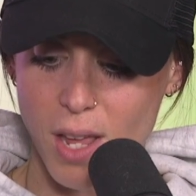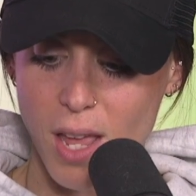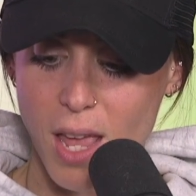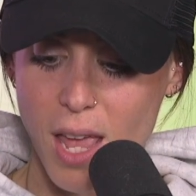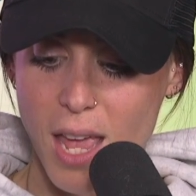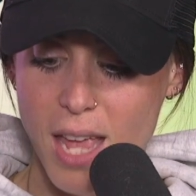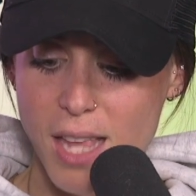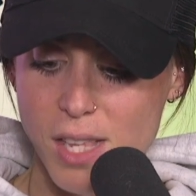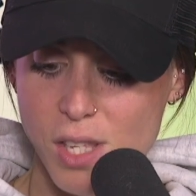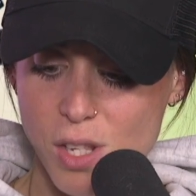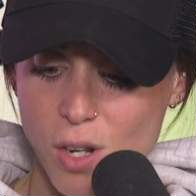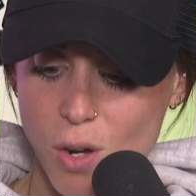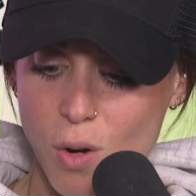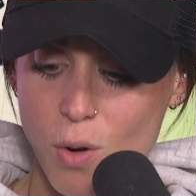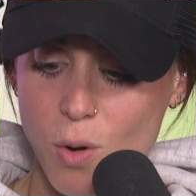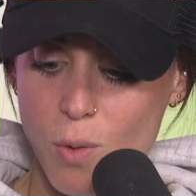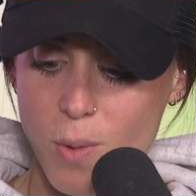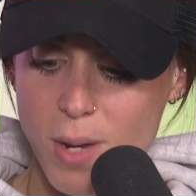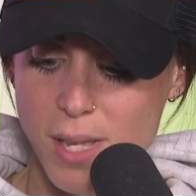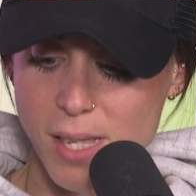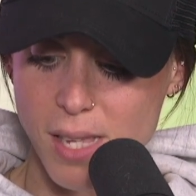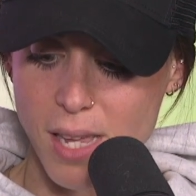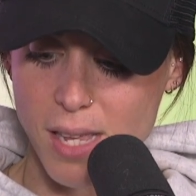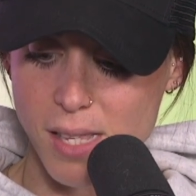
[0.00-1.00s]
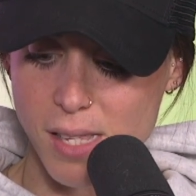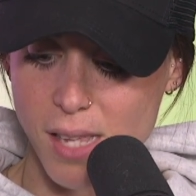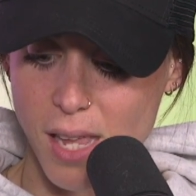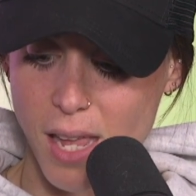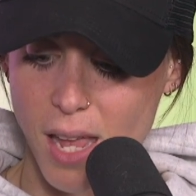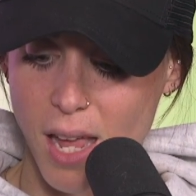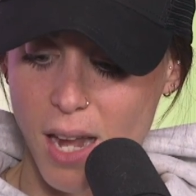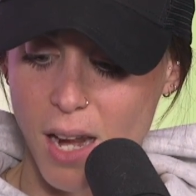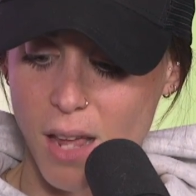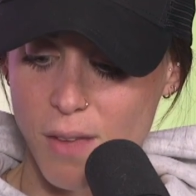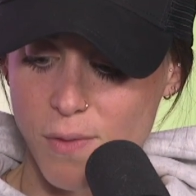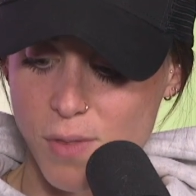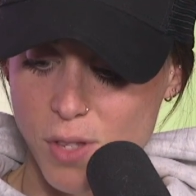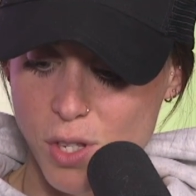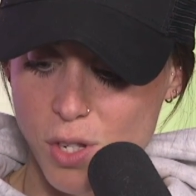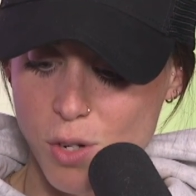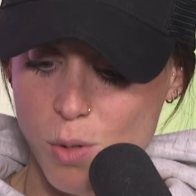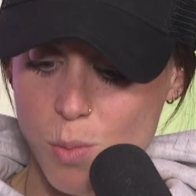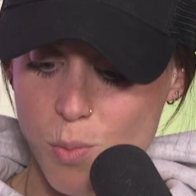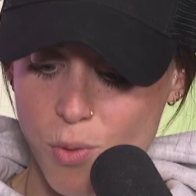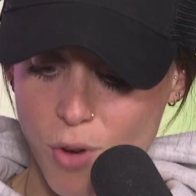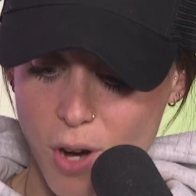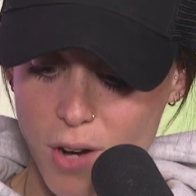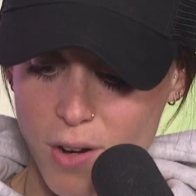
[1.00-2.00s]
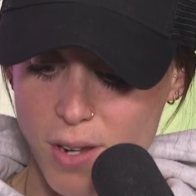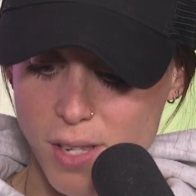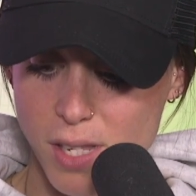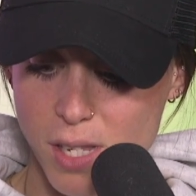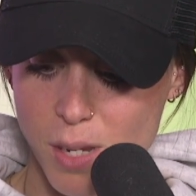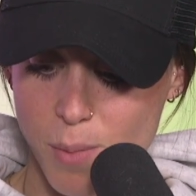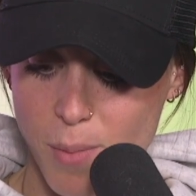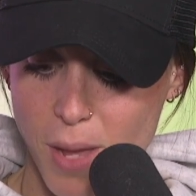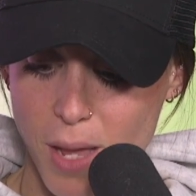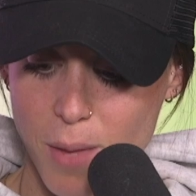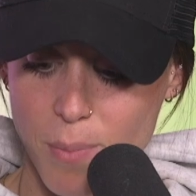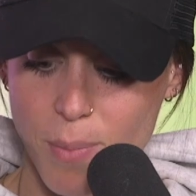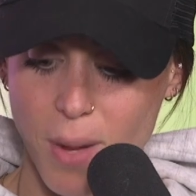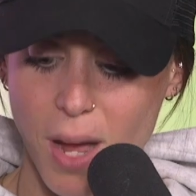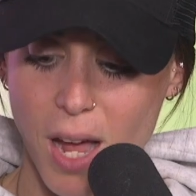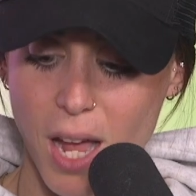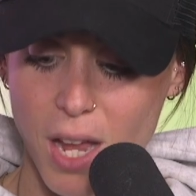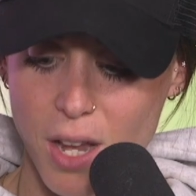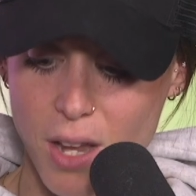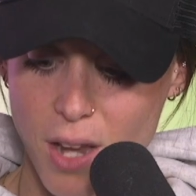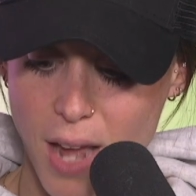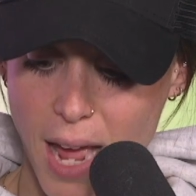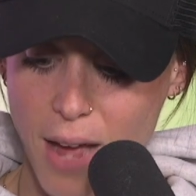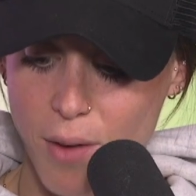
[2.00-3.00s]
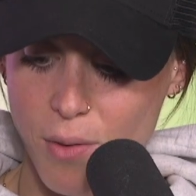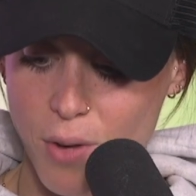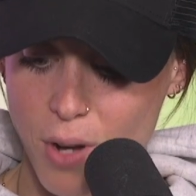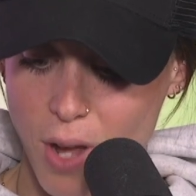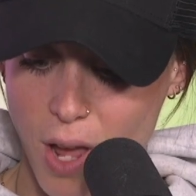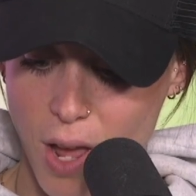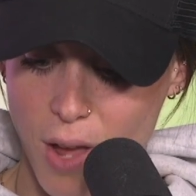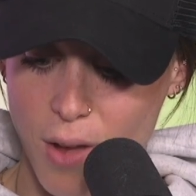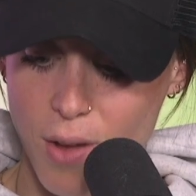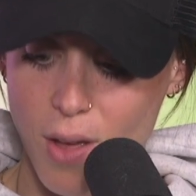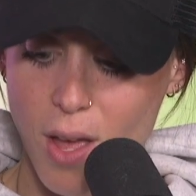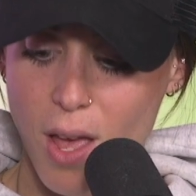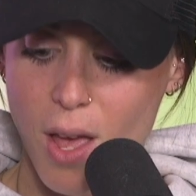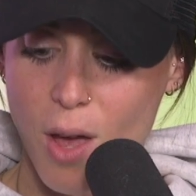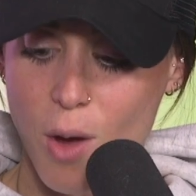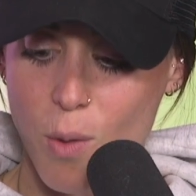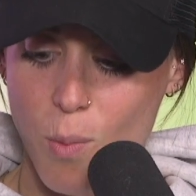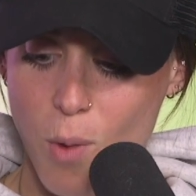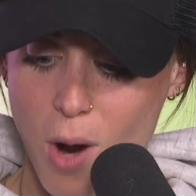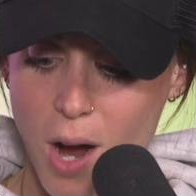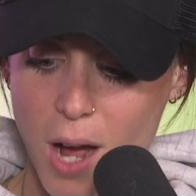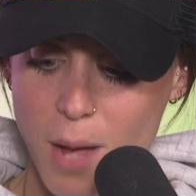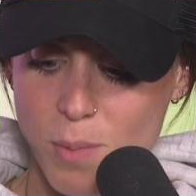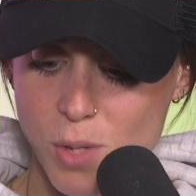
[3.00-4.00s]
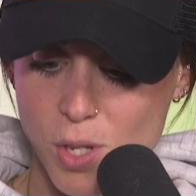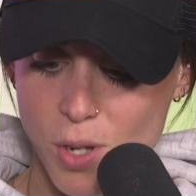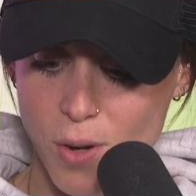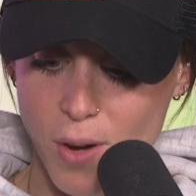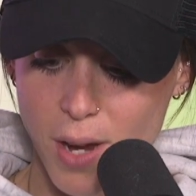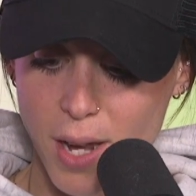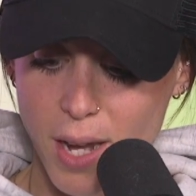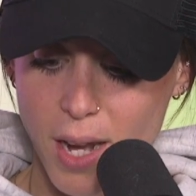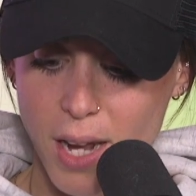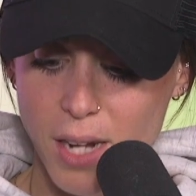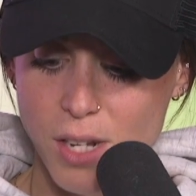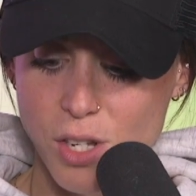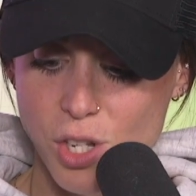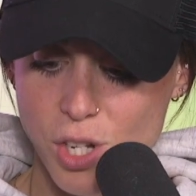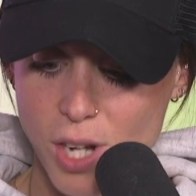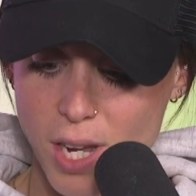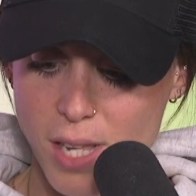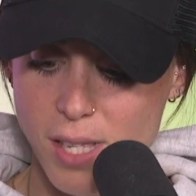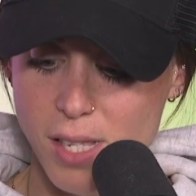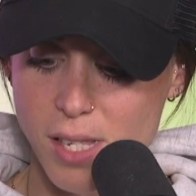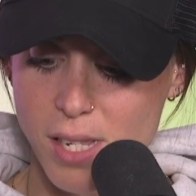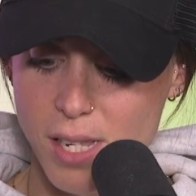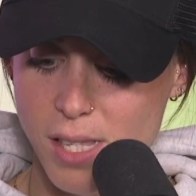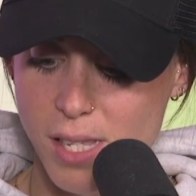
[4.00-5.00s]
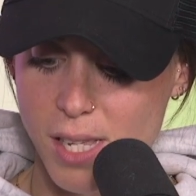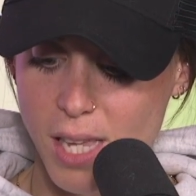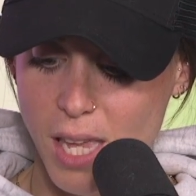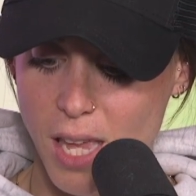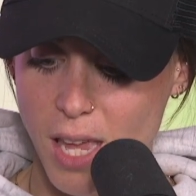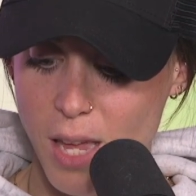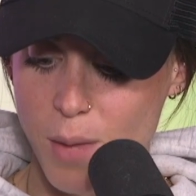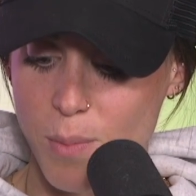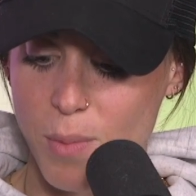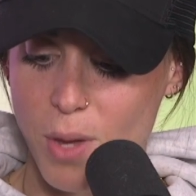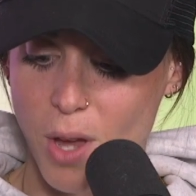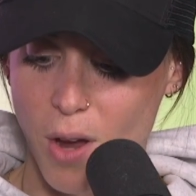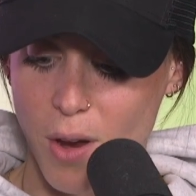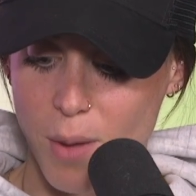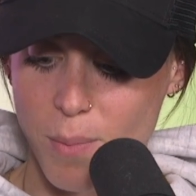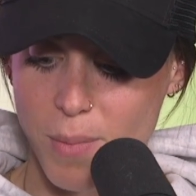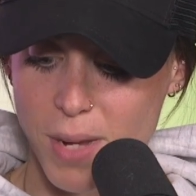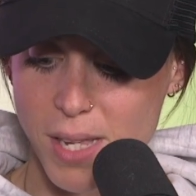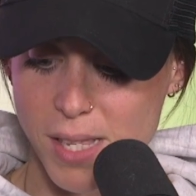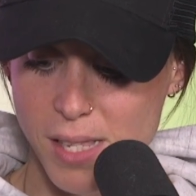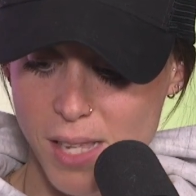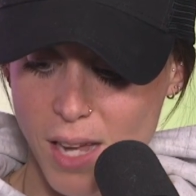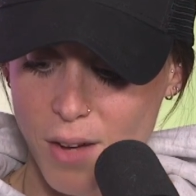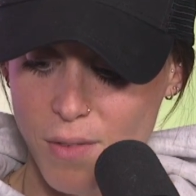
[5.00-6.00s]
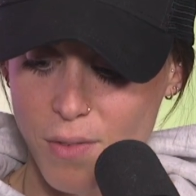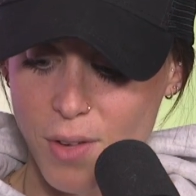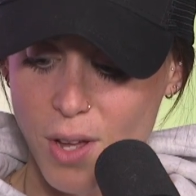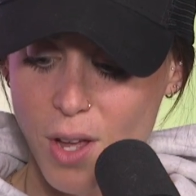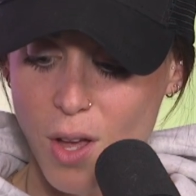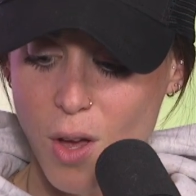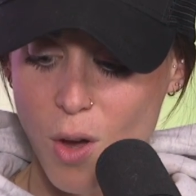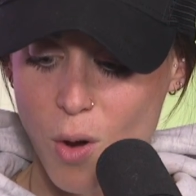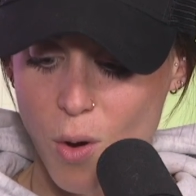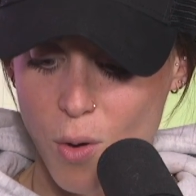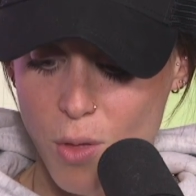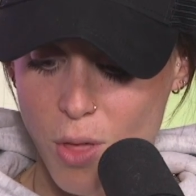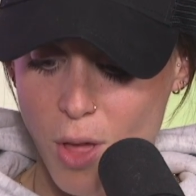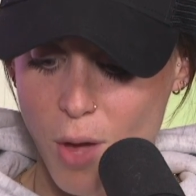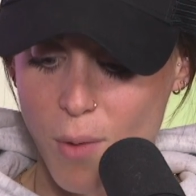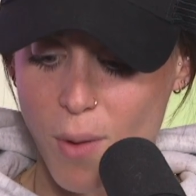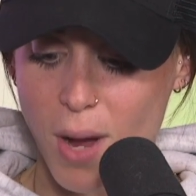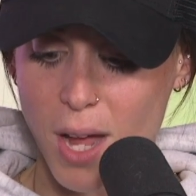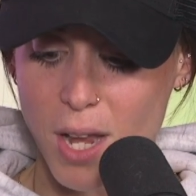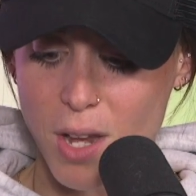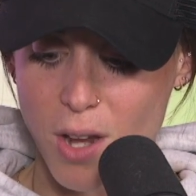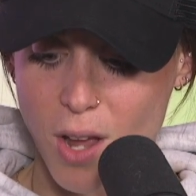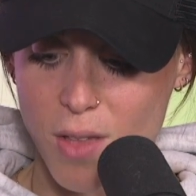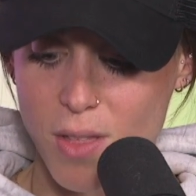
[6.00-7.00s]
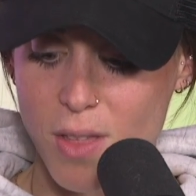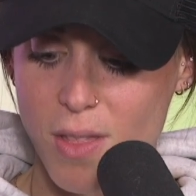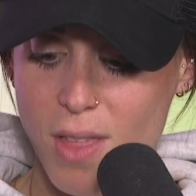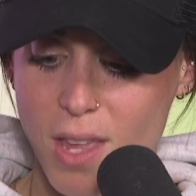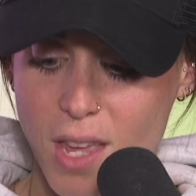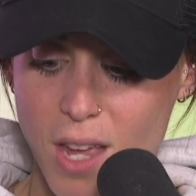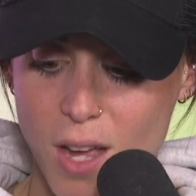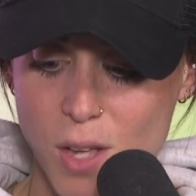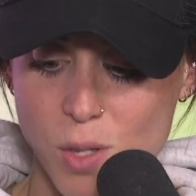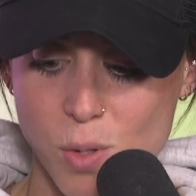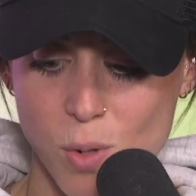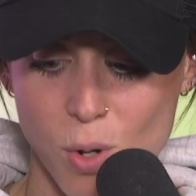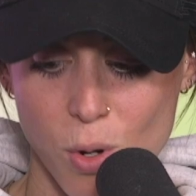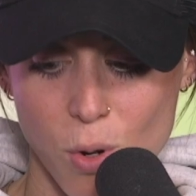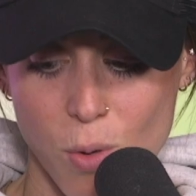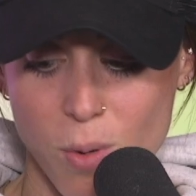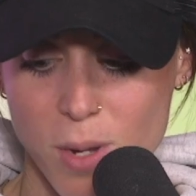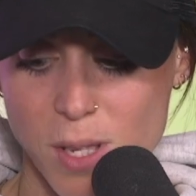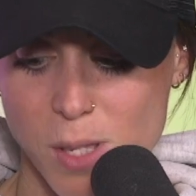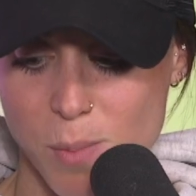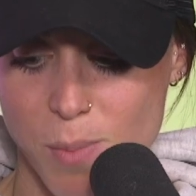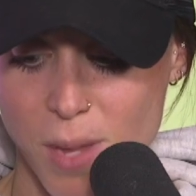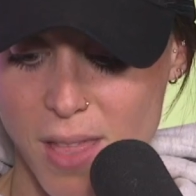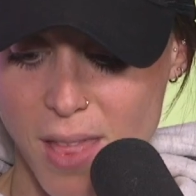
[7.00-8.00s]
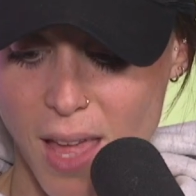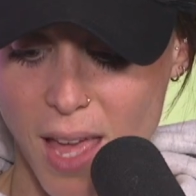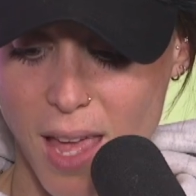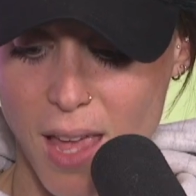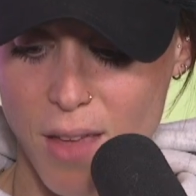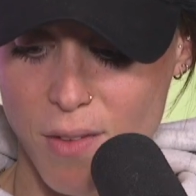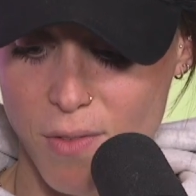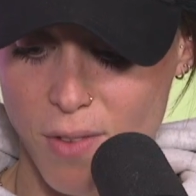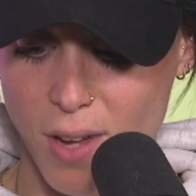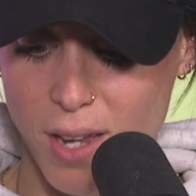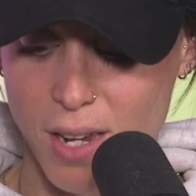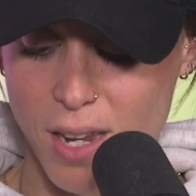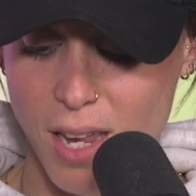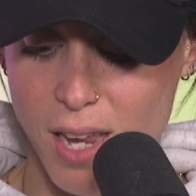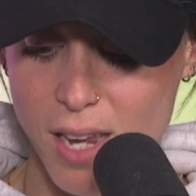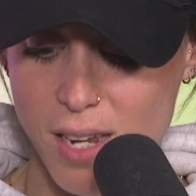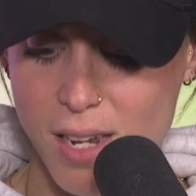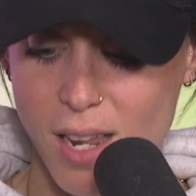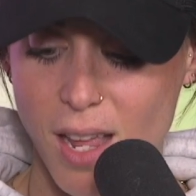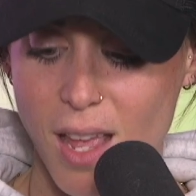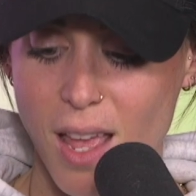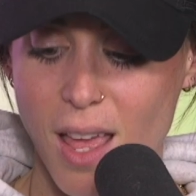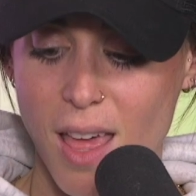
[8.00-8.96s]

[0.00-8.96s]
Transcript: It's not always easy and I've still progress to make, but I now know what I'm doing and just need to keep going myself. Although I know that the girls will always be there if I need.